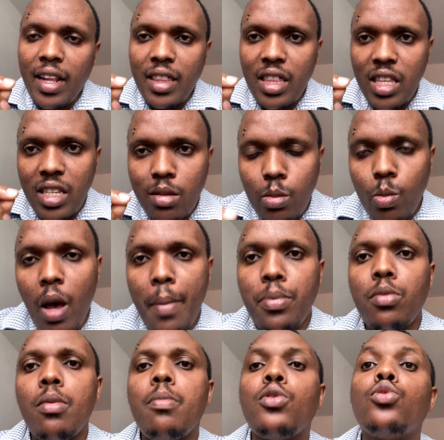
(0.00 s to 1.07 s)
this map to
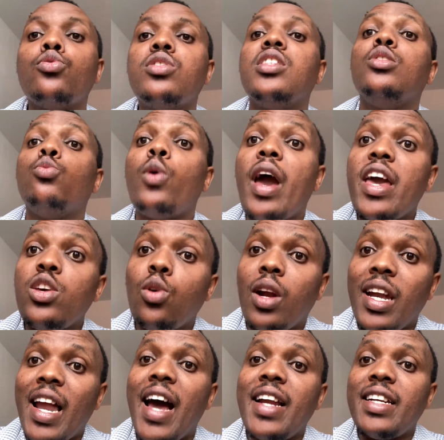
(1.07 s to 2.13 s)
be able to see where your
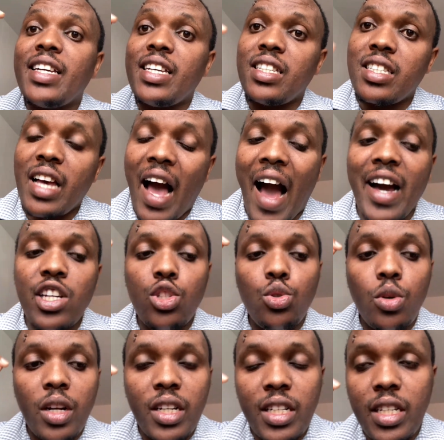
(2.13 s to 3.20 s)
land is
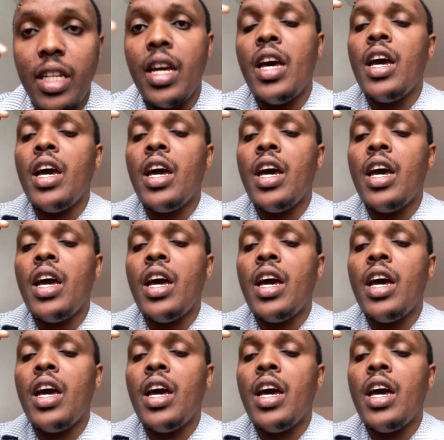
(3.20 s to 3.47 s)
actually